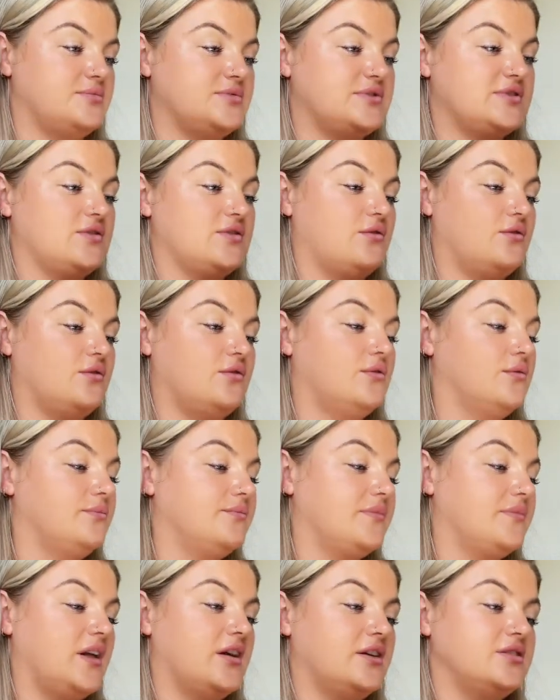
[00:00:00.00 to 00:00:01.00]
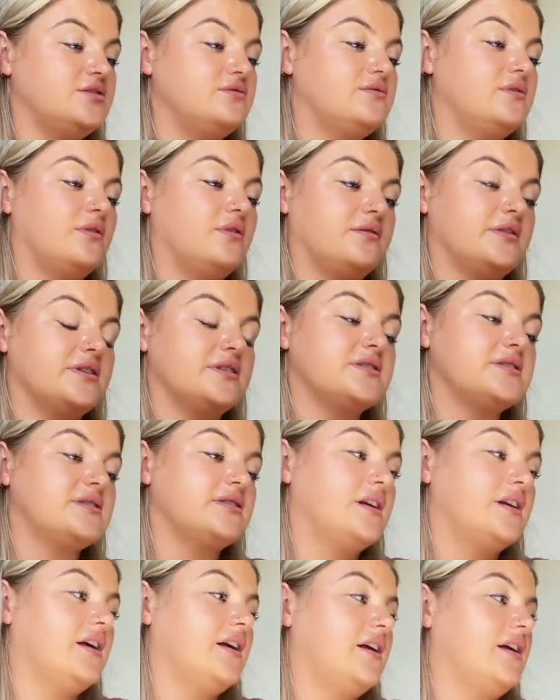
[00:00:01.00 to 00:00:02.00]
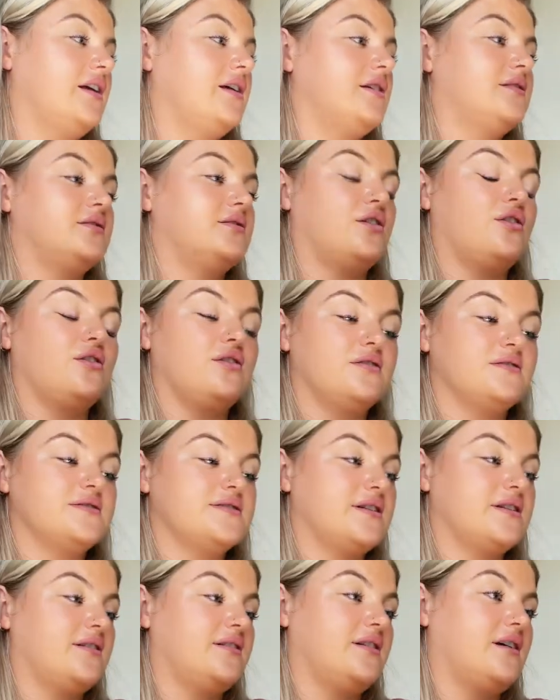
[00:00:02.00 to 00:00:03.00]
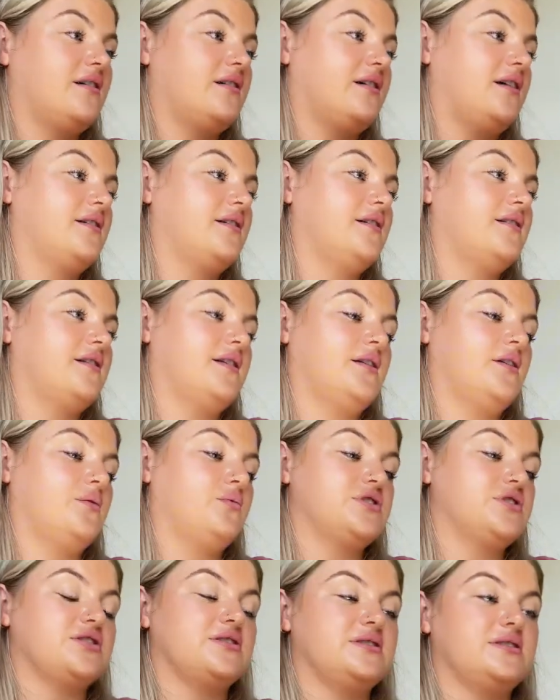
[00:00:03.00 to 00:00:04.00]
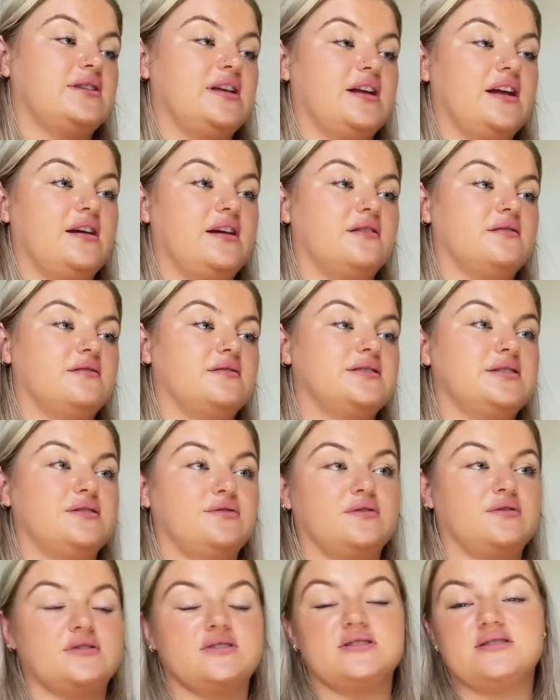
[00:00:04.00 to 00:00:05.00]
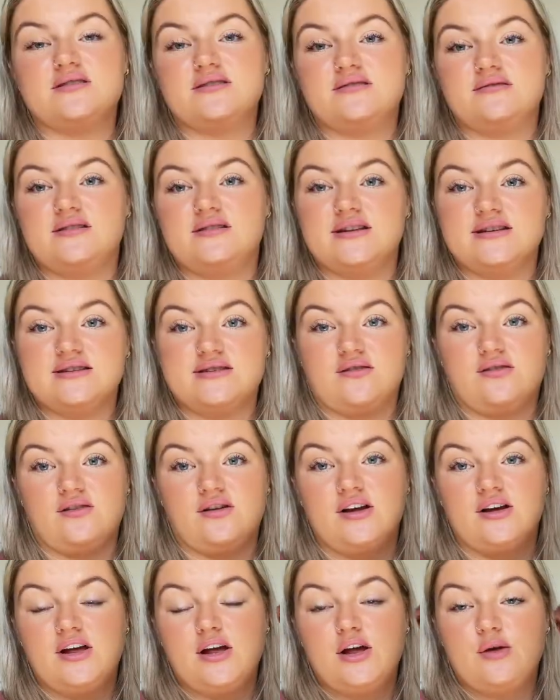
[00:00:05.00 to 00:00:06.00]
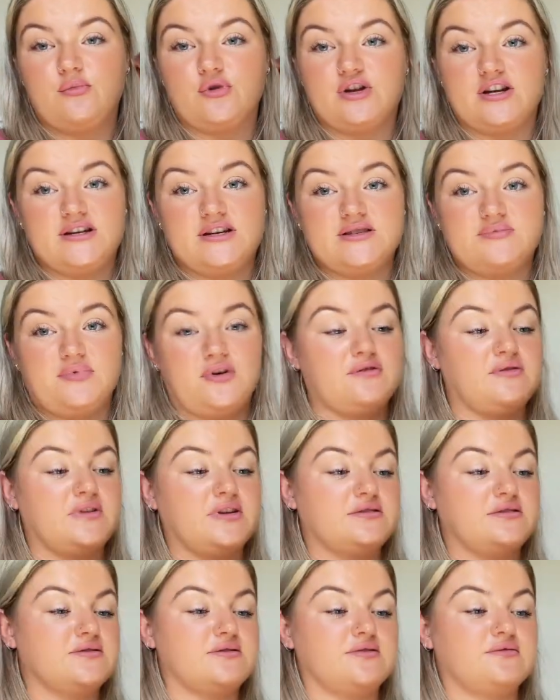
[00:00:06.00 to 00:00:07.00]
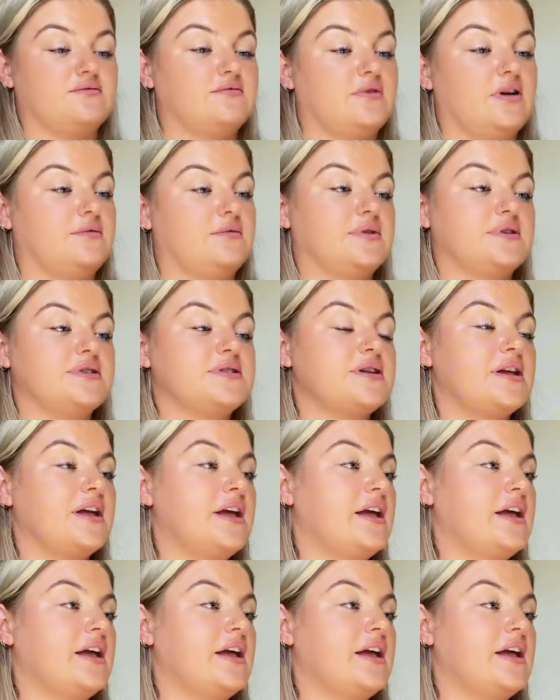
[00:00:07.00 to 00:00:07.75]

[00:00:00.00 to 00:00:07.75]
So I do love it. The colours I'm not gone on, and I wish I did the hair different is all, but it is perfect, there's nothing wrong with it.